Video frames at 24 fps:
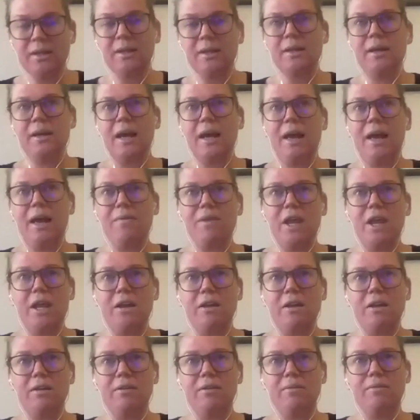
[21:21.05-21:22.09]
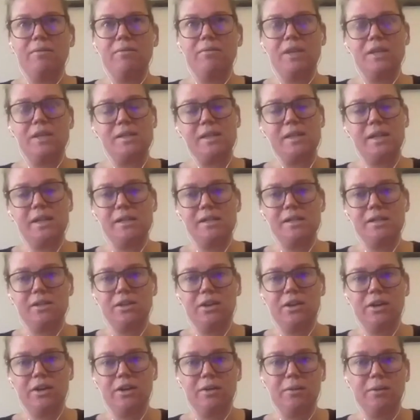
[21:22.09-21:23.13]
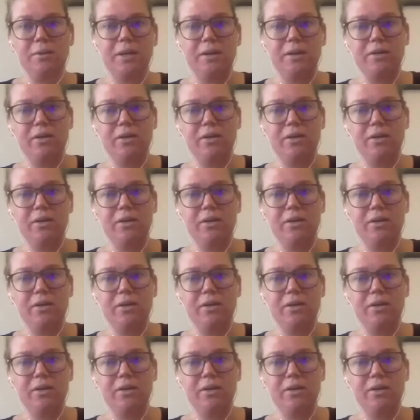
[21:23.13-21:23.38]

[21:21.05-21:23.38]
And then the season kind of went,